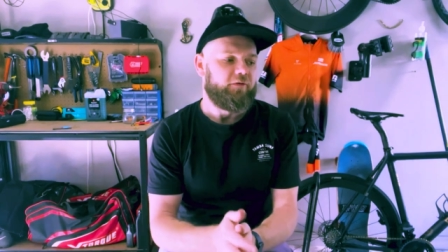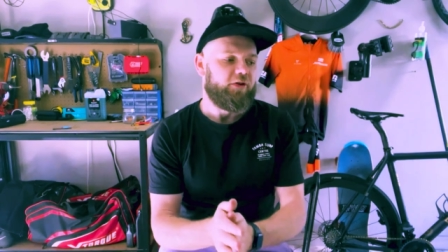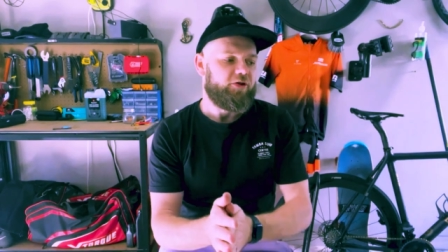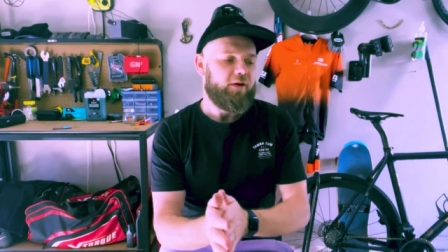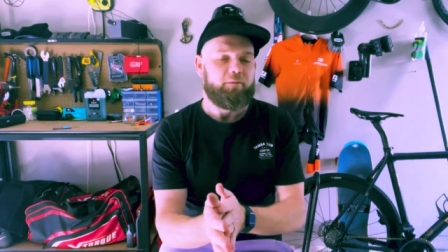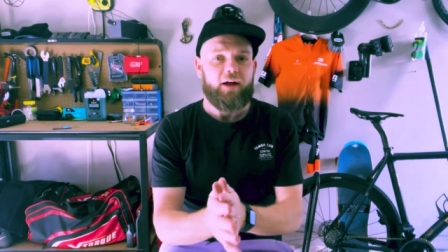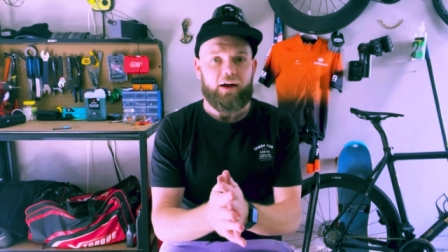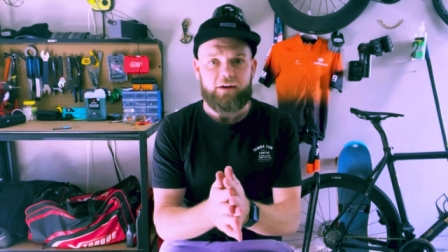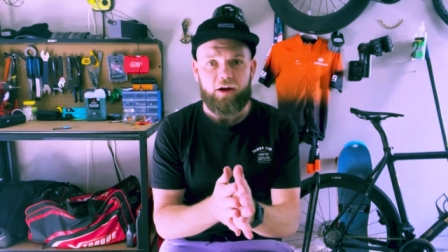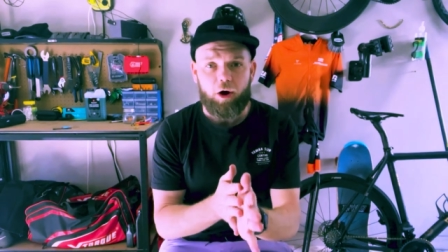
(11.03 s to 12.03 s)
of the Jet
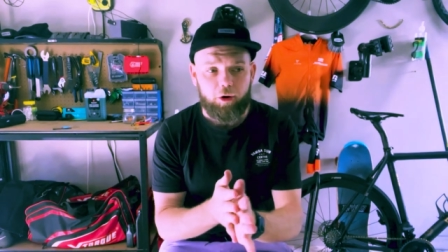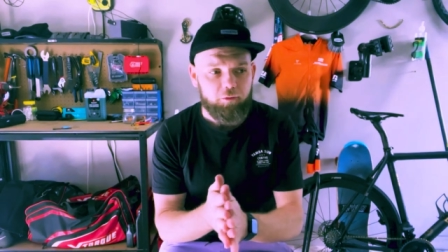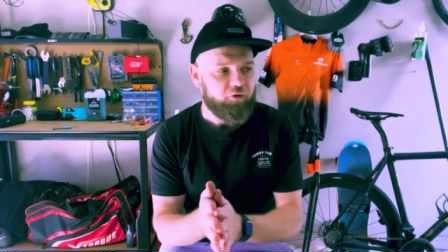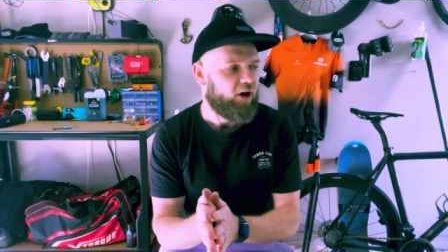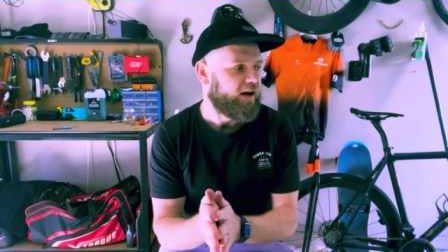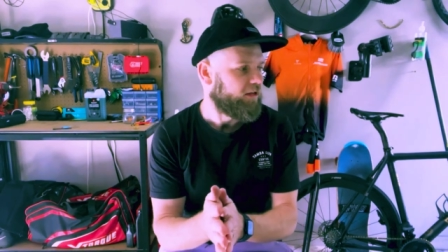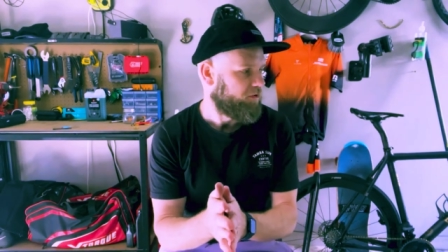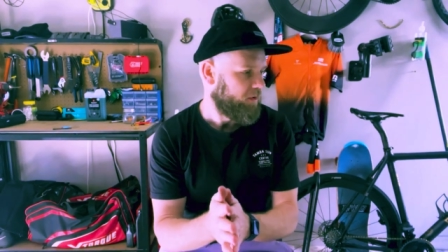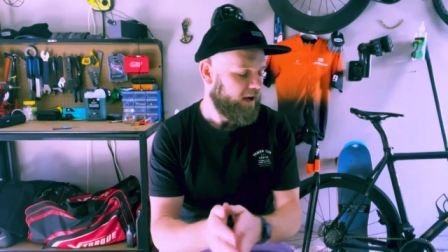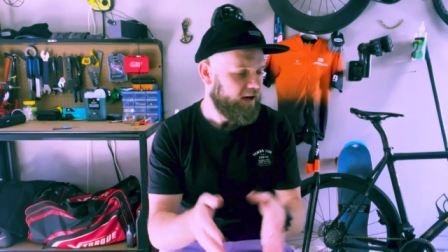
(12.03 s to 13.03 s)
Black home trainer
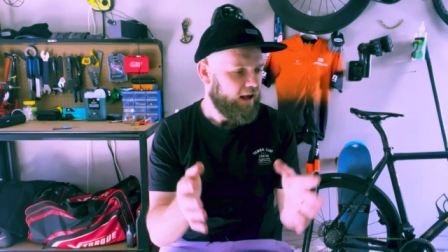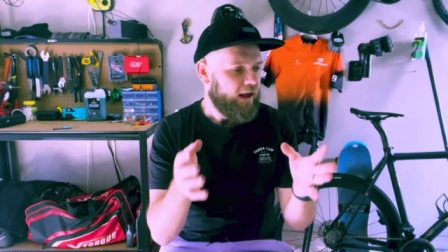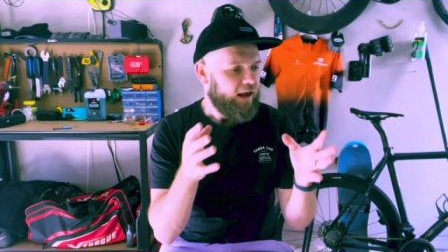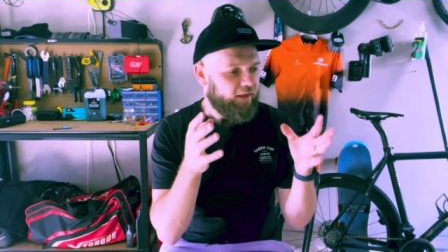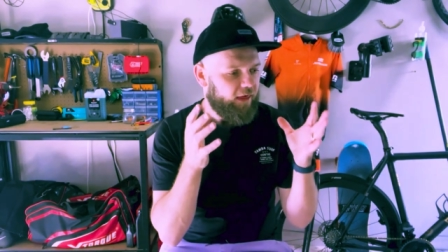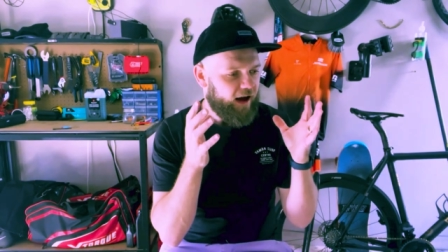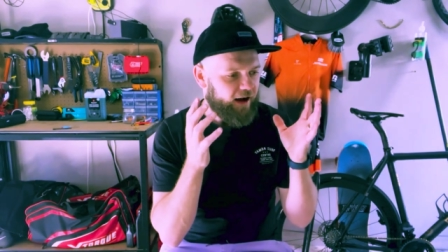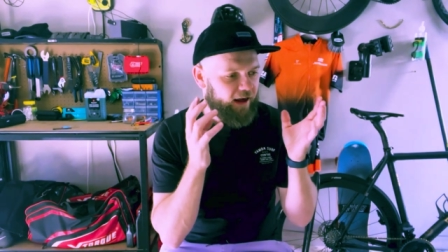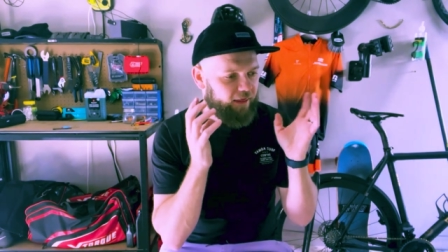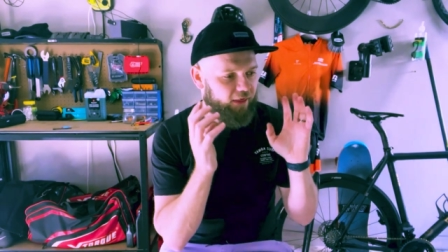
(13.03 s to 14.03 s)
suite
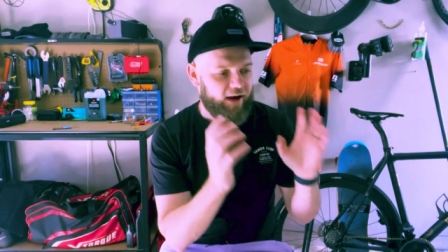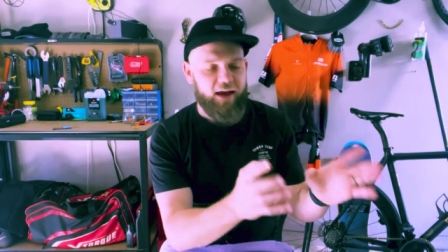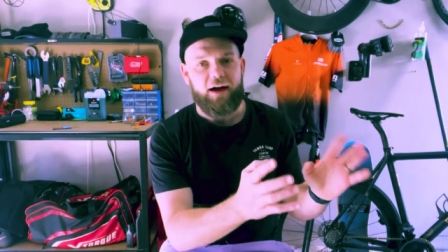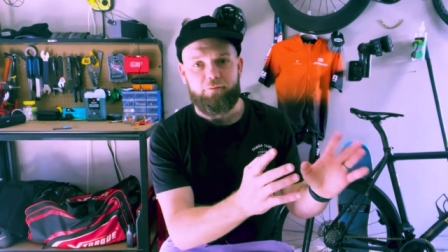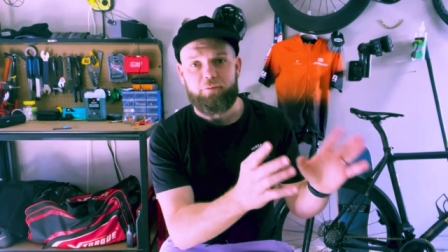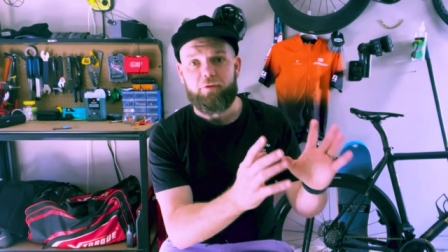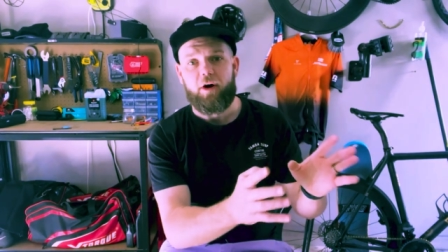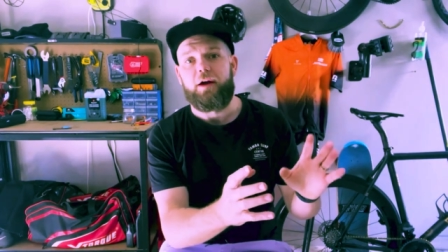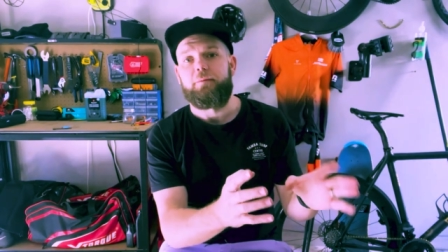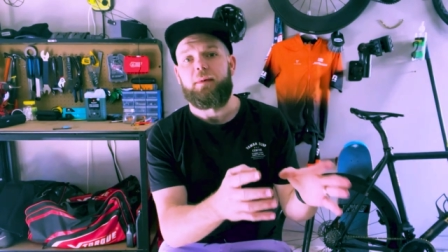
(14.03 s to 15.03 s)
that they have
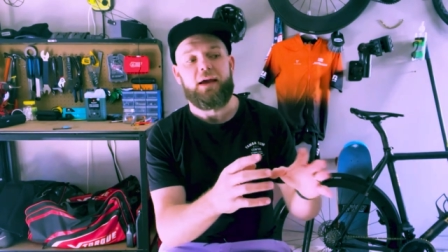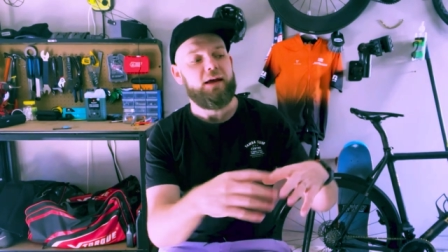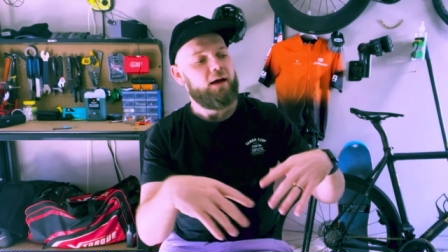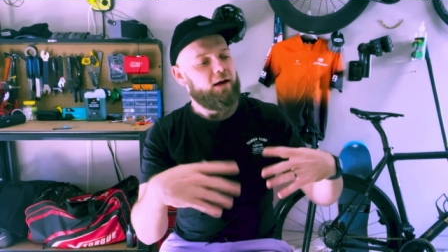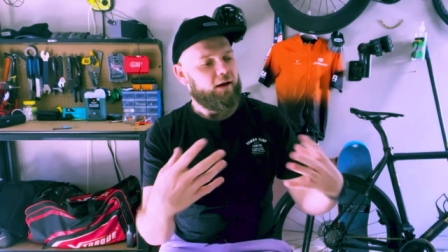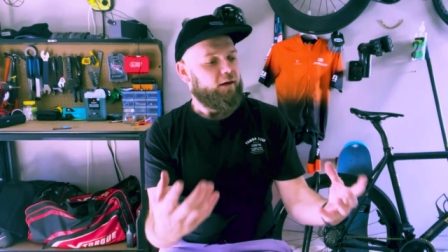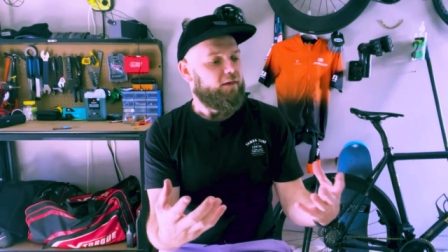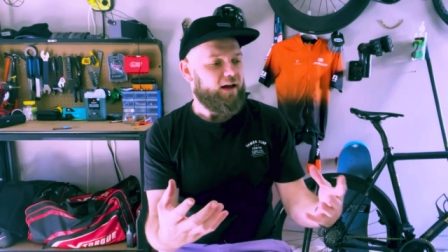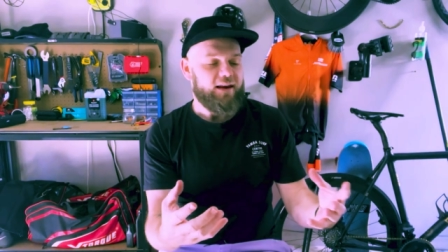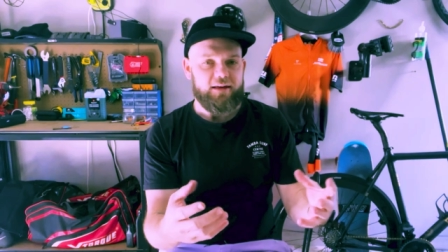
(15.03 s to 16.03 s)
provided me
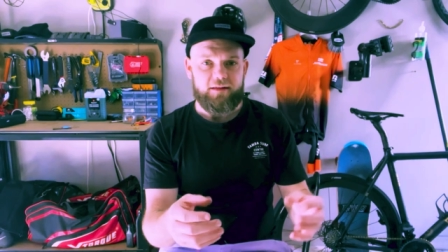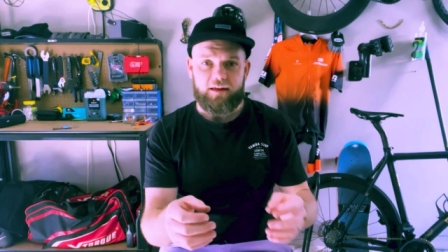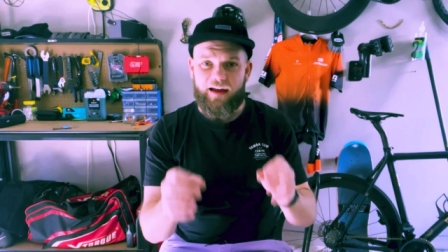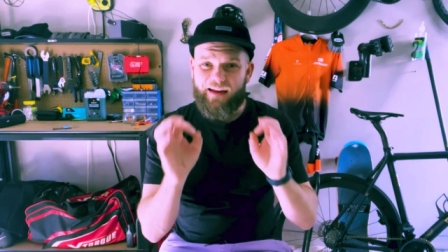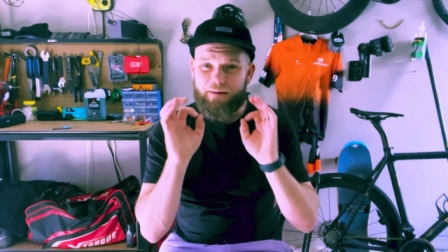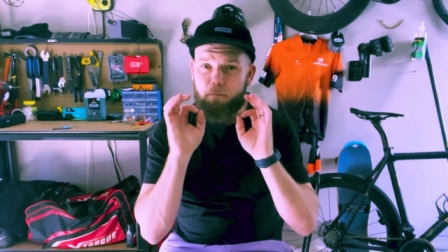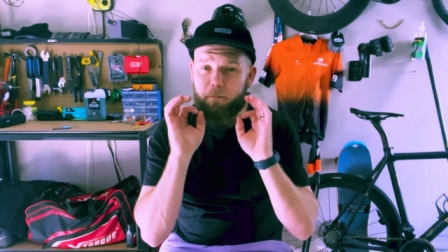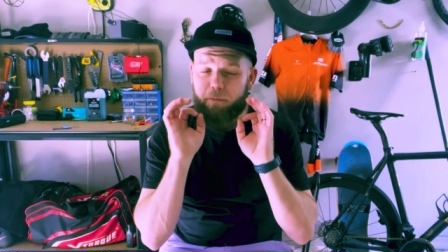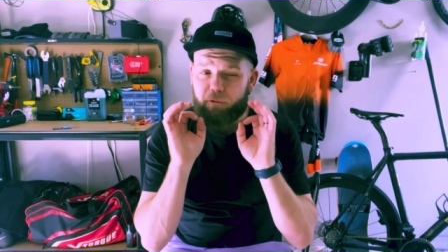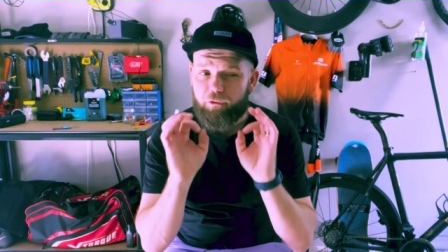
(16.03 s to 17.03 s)
that is
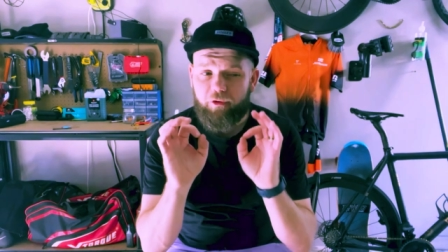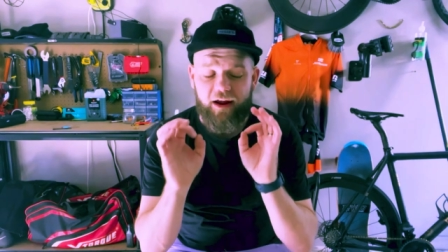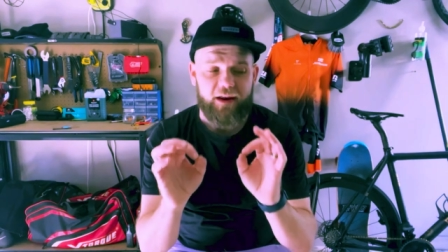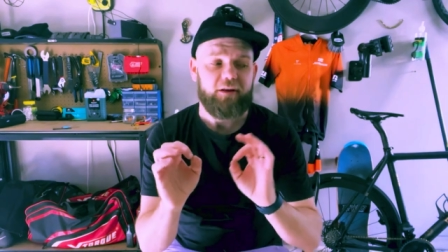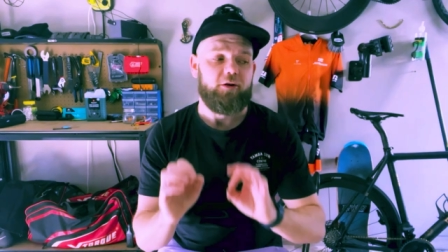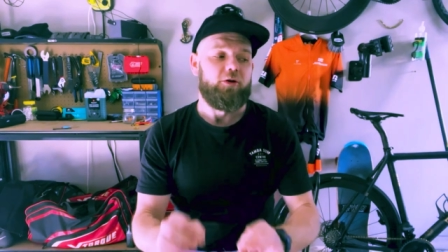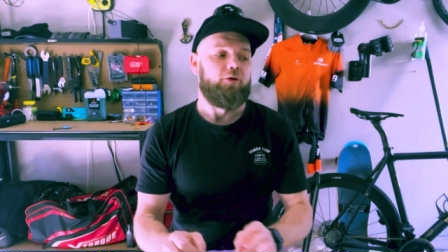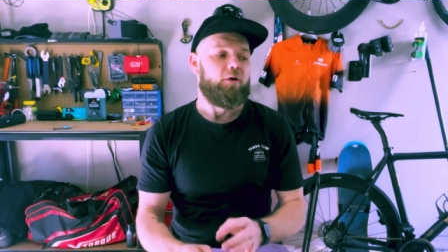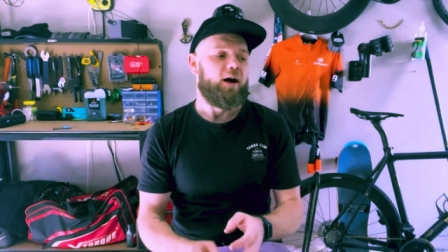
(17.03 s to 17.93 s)
brand new.